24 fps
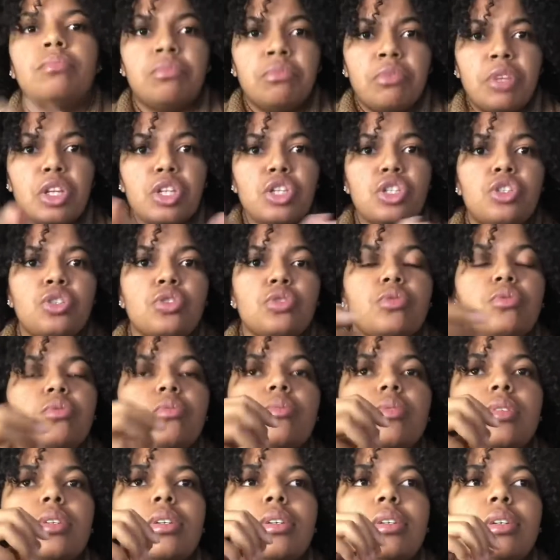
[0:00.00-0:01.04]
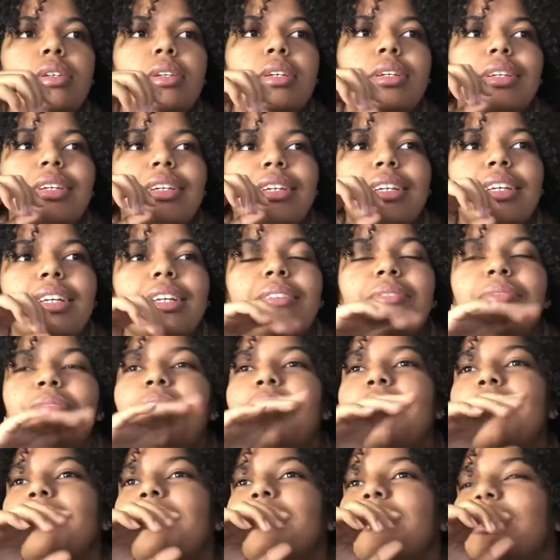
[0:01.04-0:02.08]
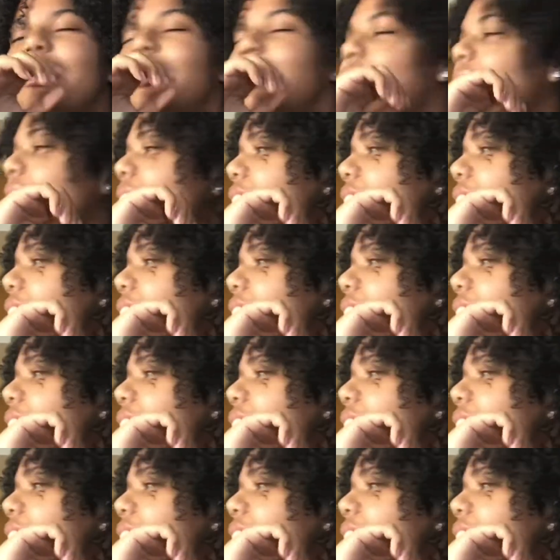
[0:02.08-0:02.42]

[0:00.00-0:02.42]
This dude, well, is